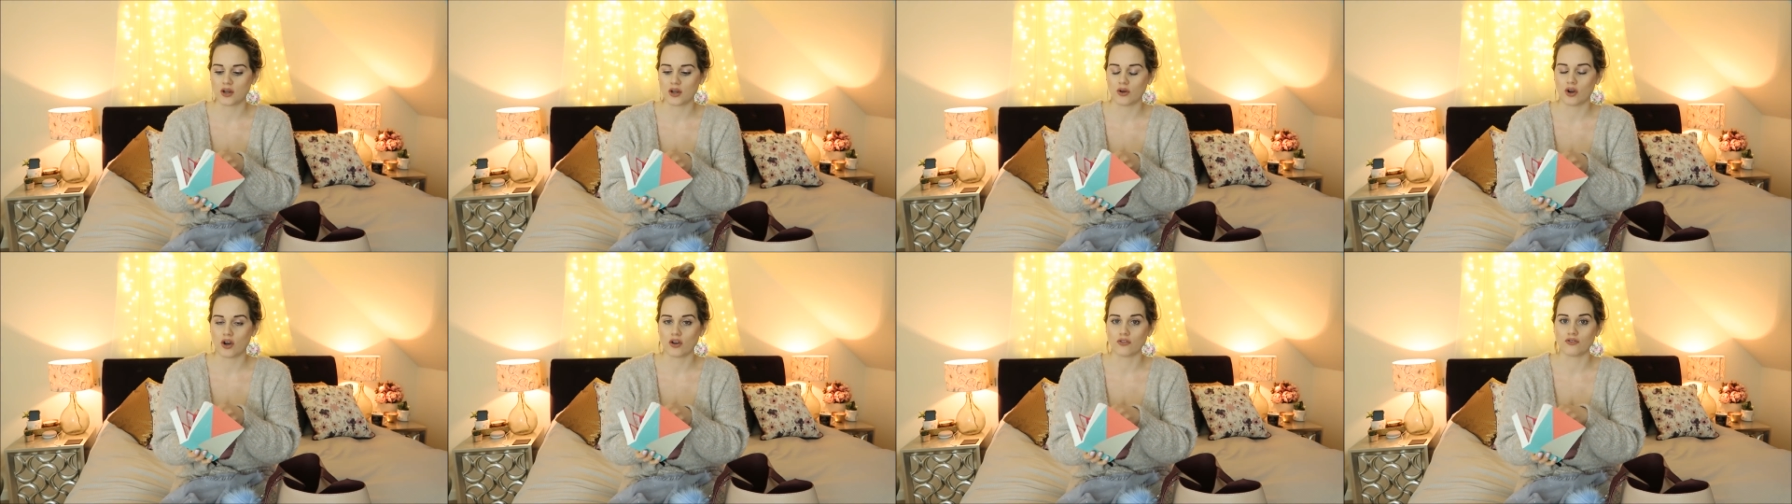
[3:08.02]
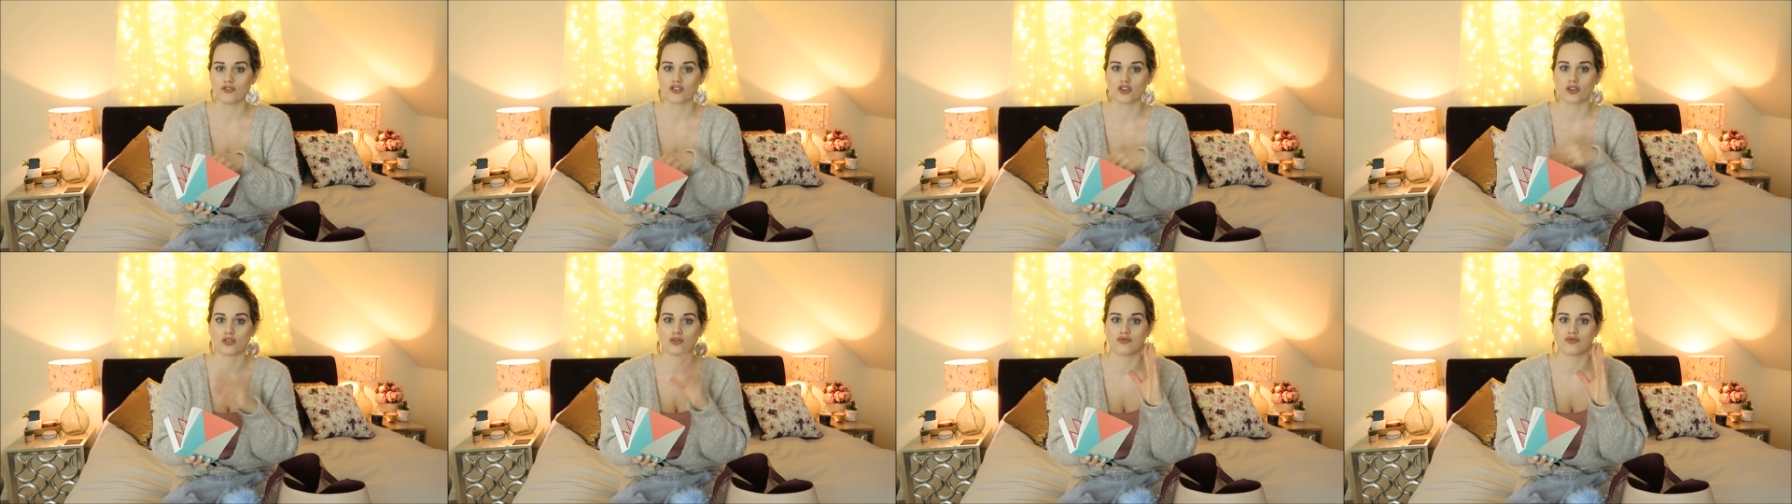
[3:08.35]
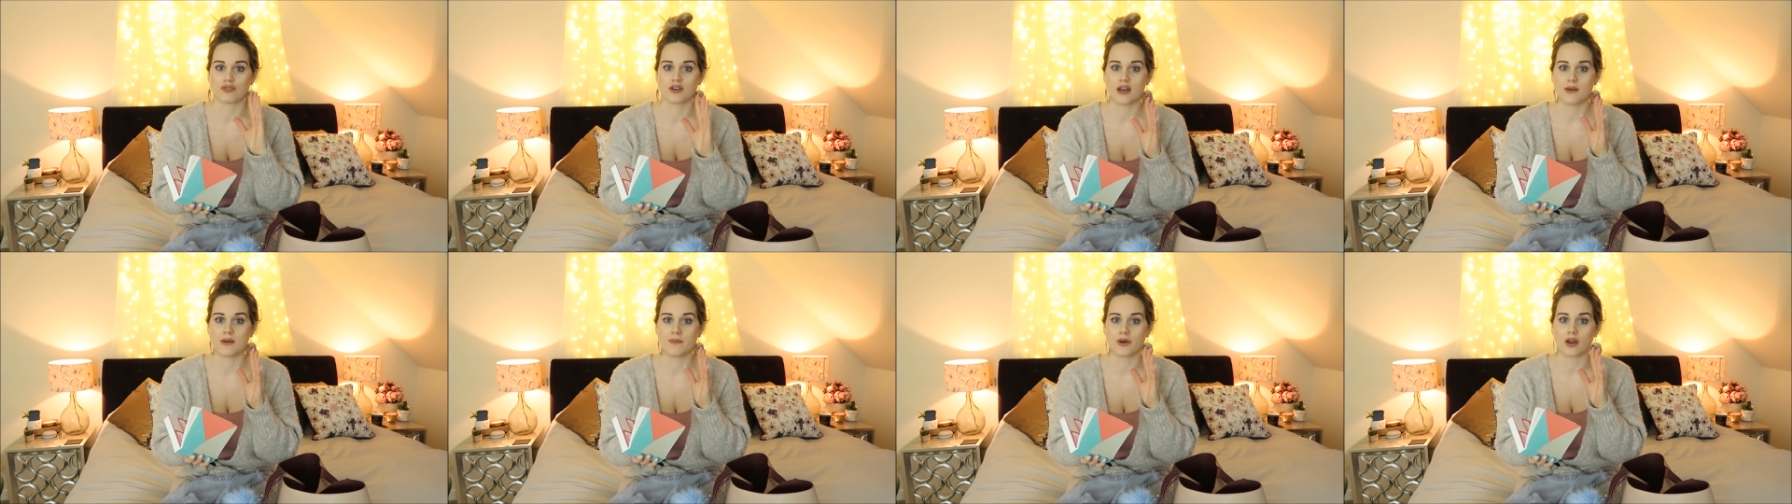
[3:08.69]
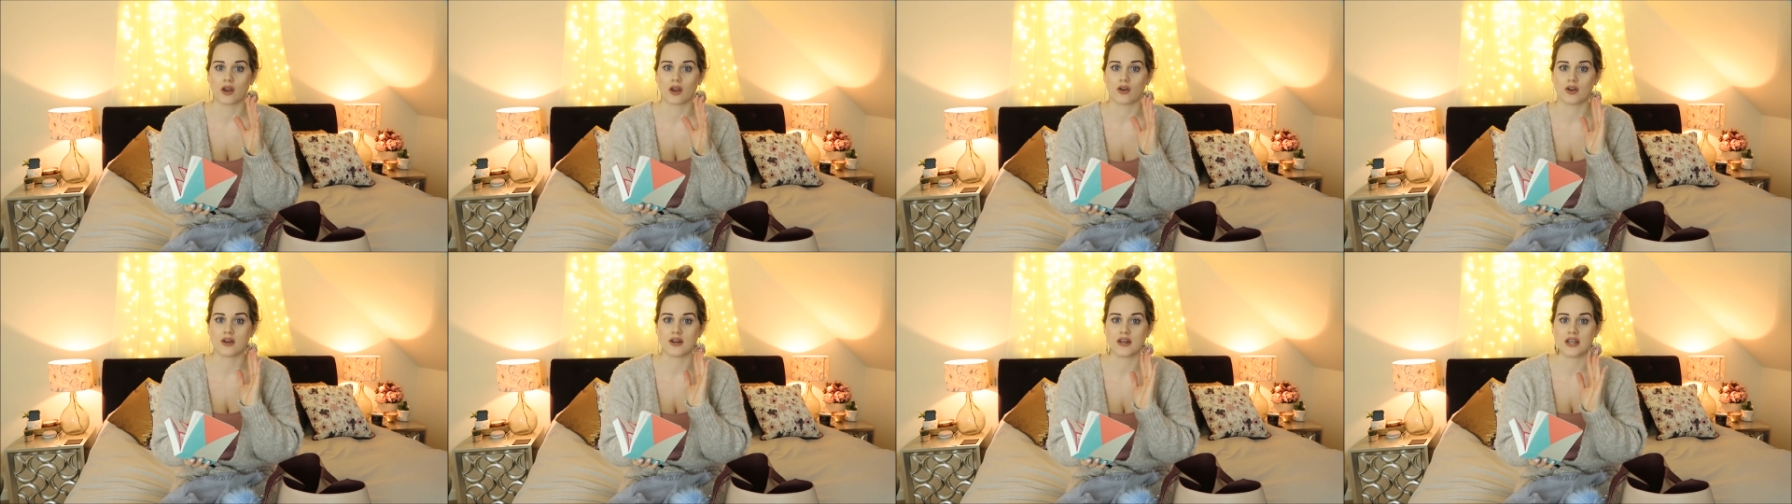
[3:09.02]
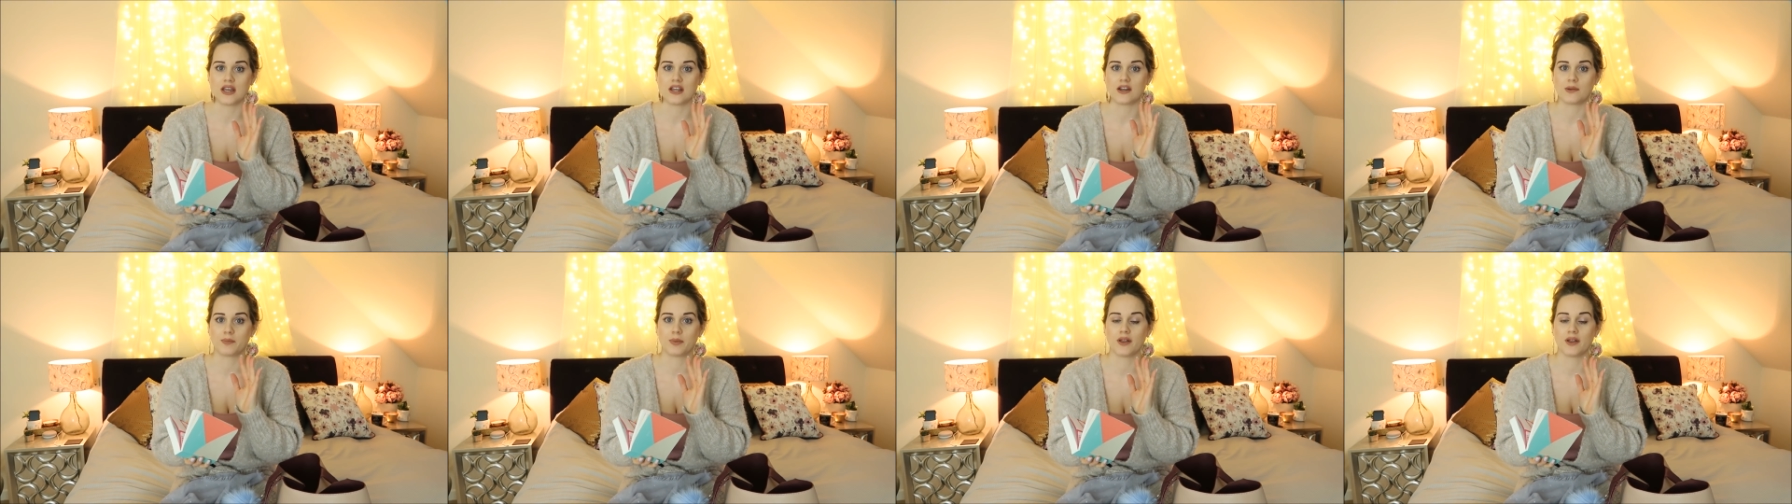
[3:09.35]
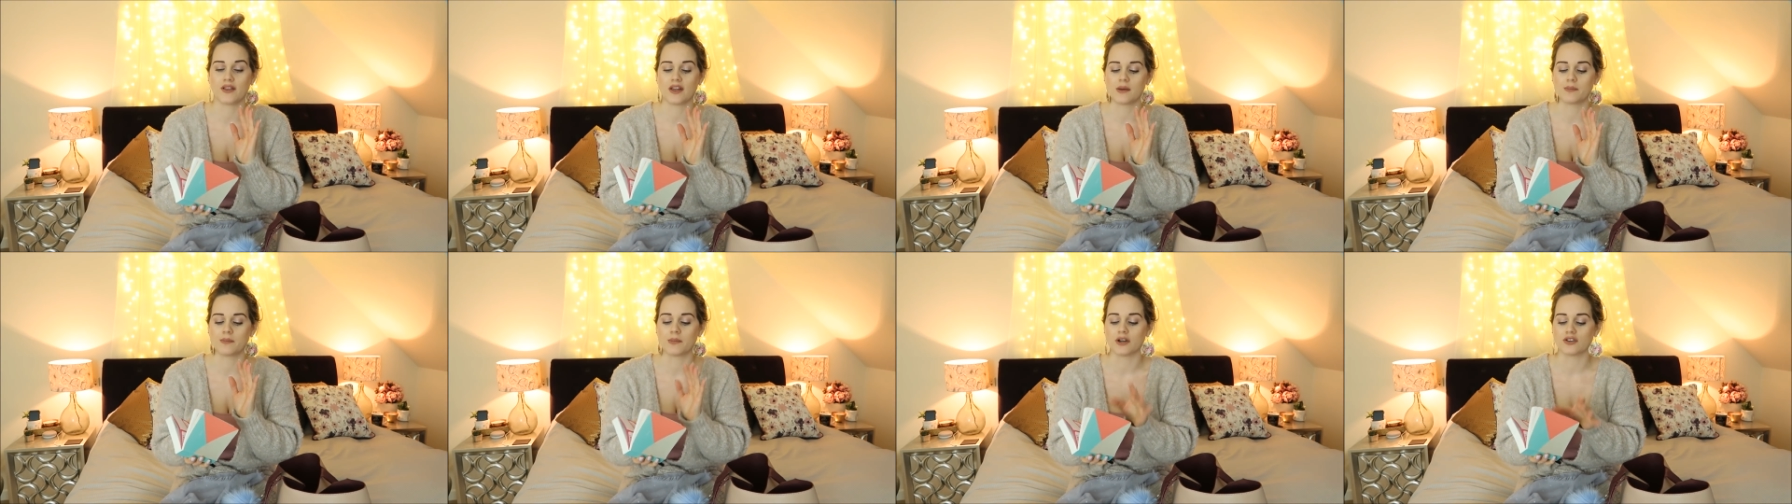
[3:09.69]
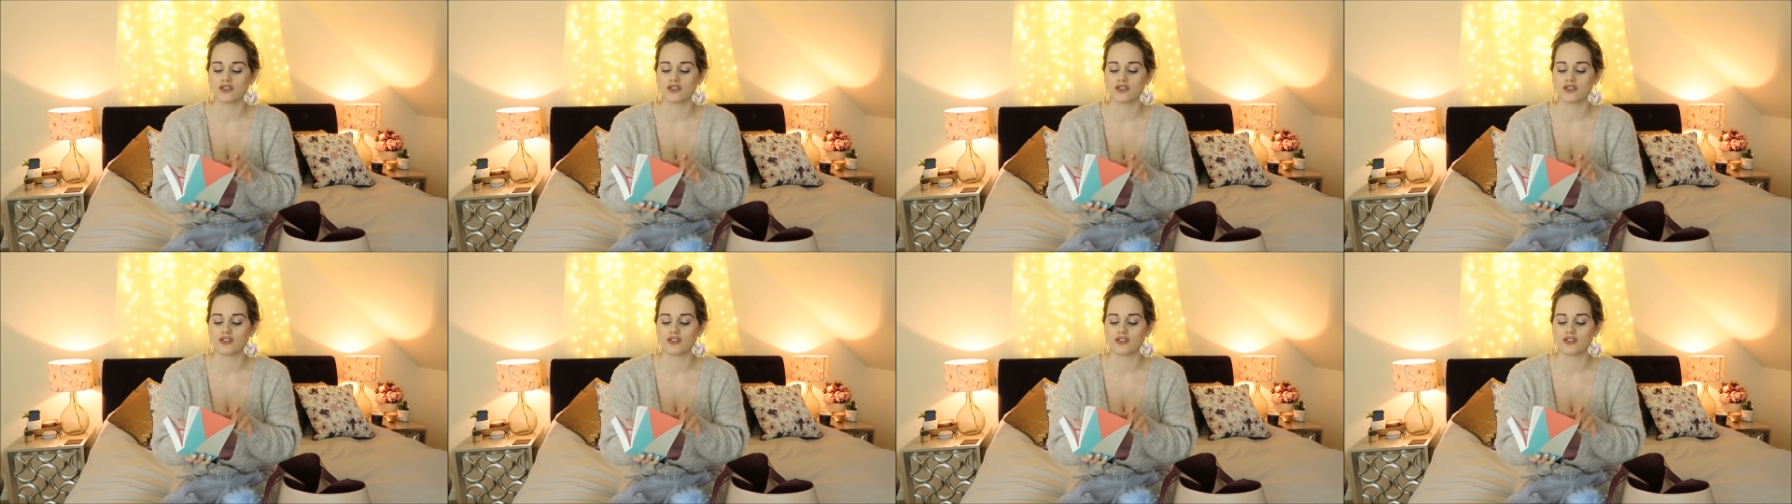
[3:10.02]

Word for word: know, I've just remembered I need to put that in my